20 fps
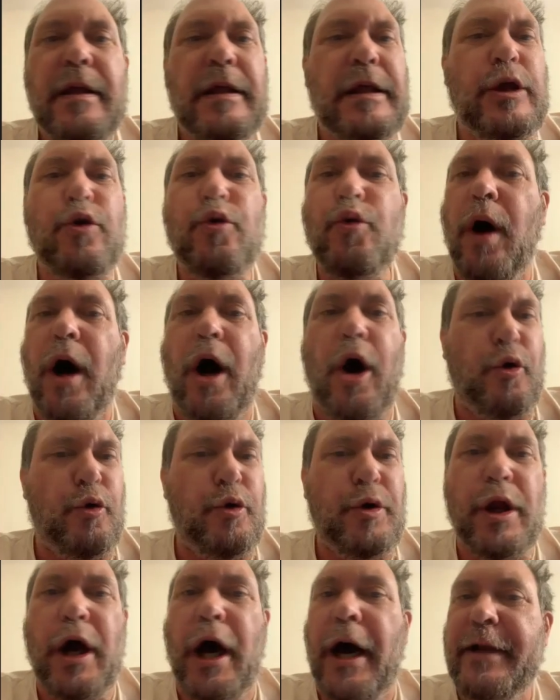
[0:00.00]
you are
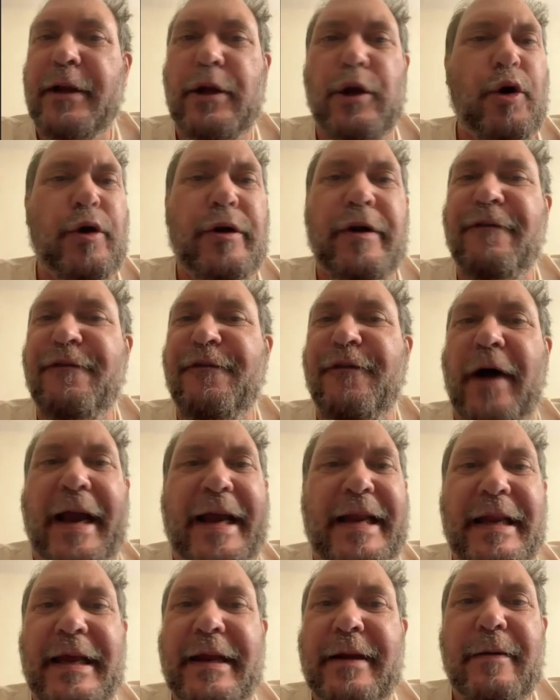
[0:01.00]
not going to
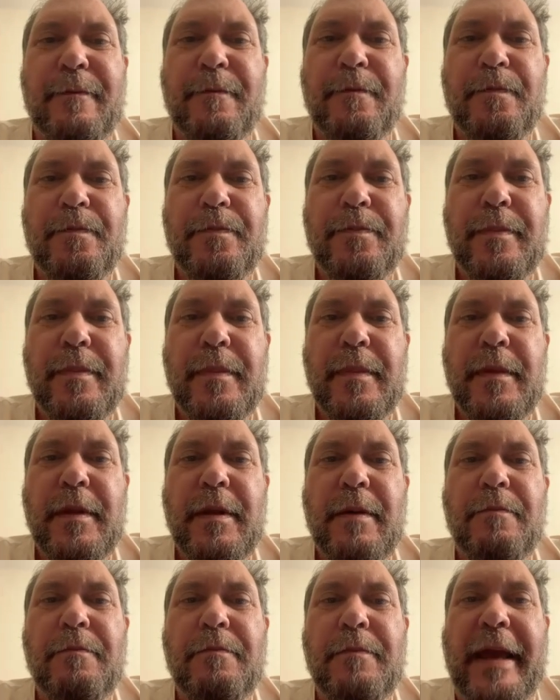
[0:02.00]
find it.
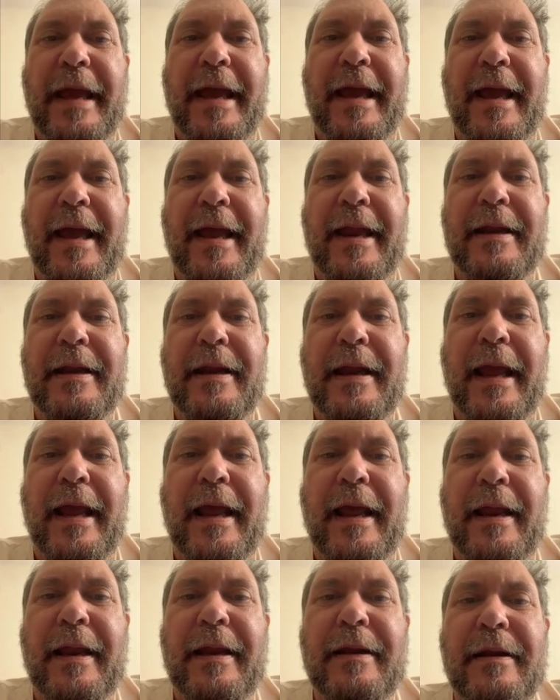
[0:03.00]
And
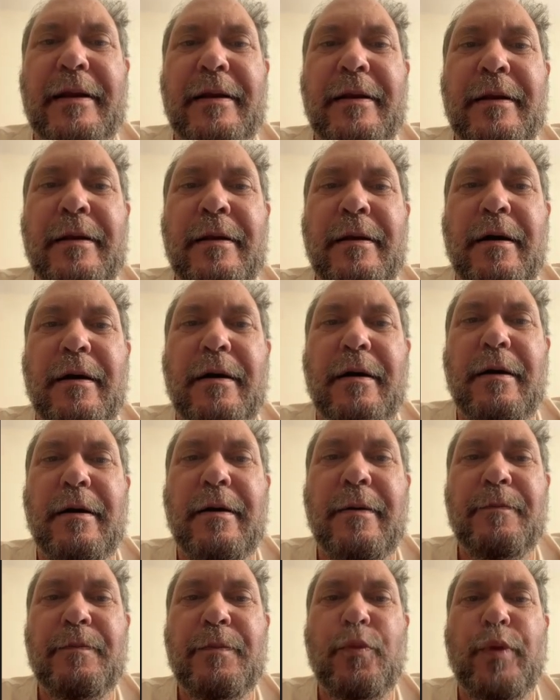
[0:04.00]
and
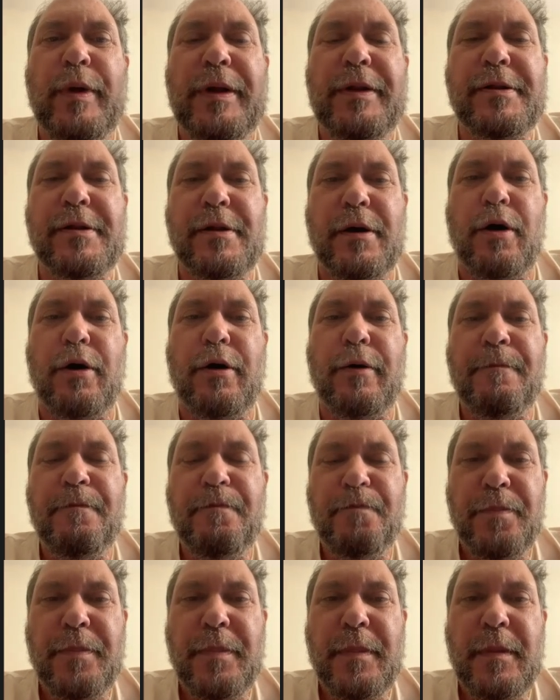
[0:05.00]
um, we saw
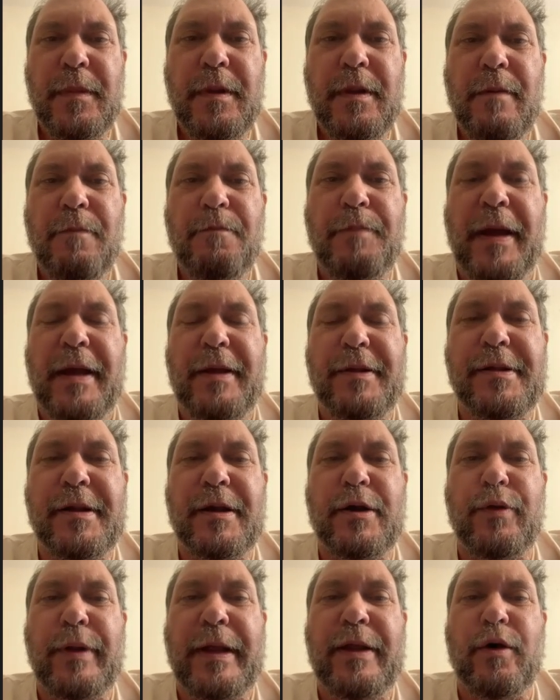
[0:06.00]

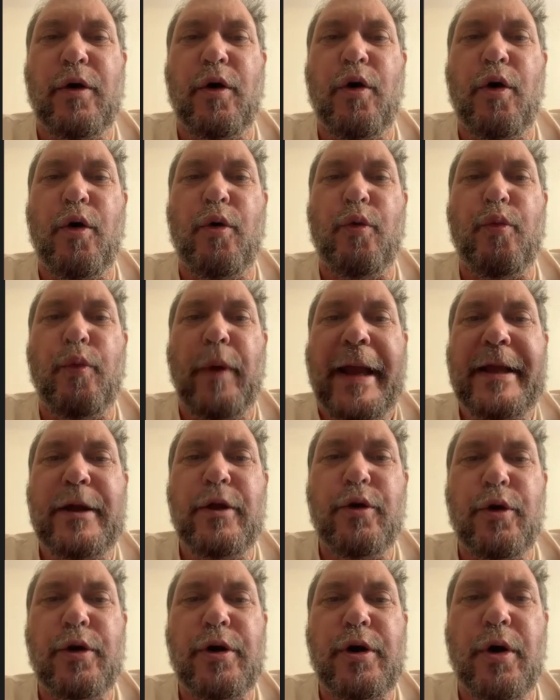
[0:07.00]
basically the whole
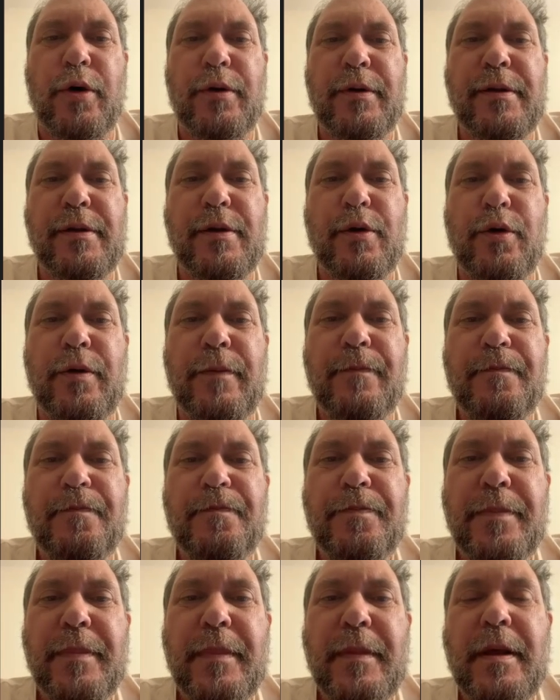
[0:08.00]
regular concert,
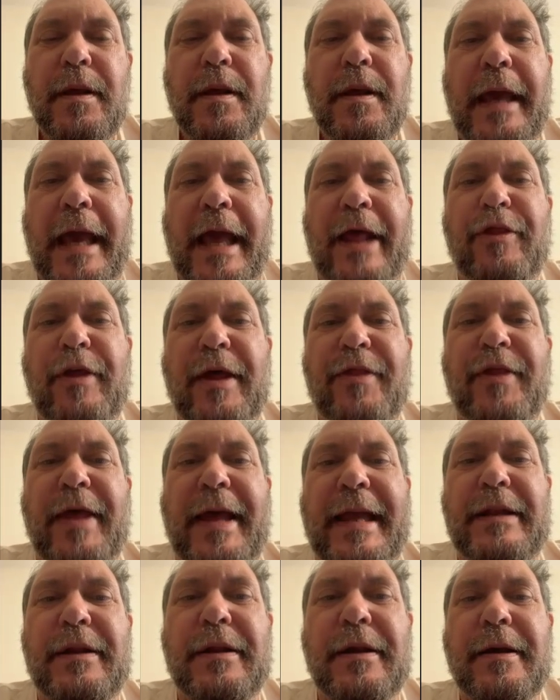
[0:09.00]
and then
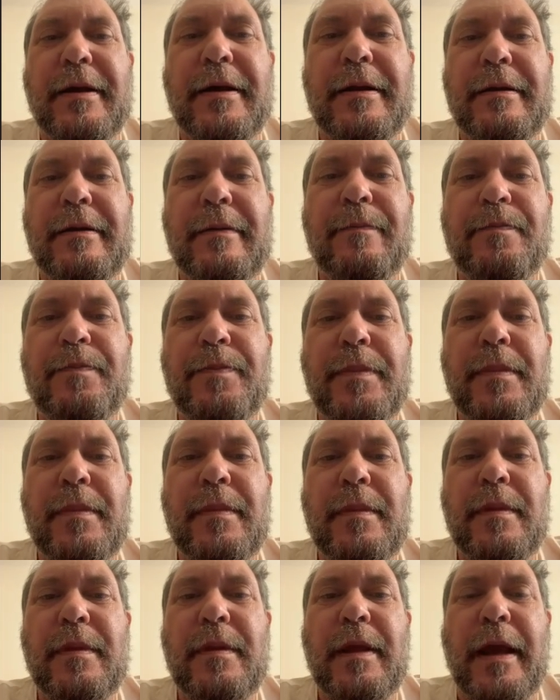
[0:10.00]
they did
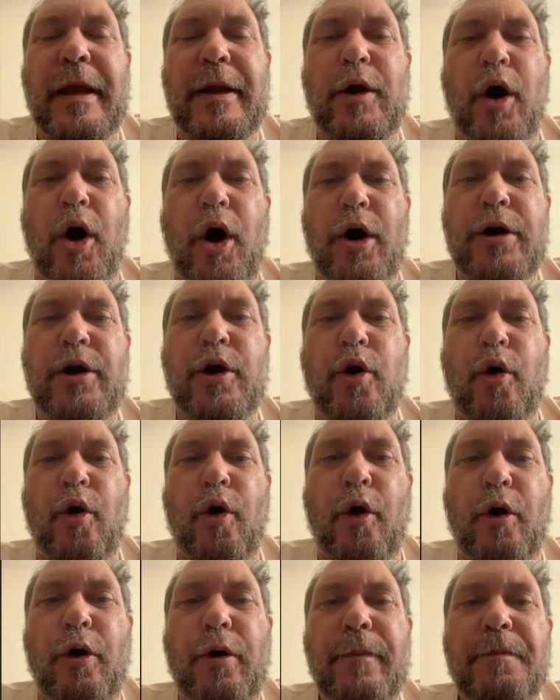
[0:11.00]
an
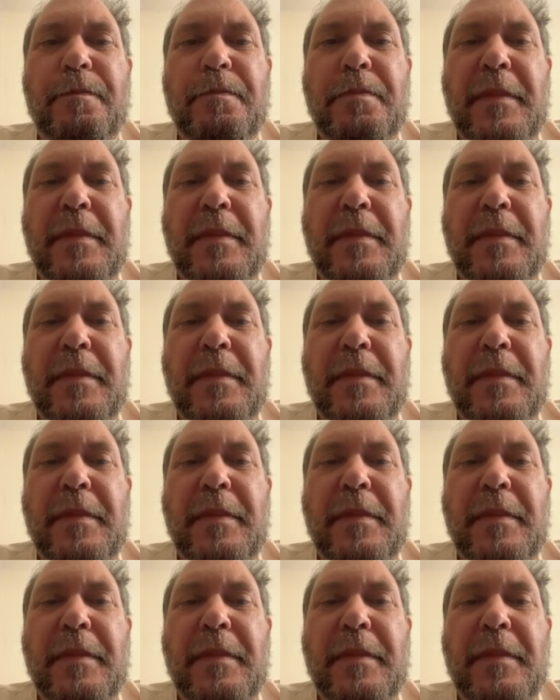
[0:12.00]
encore,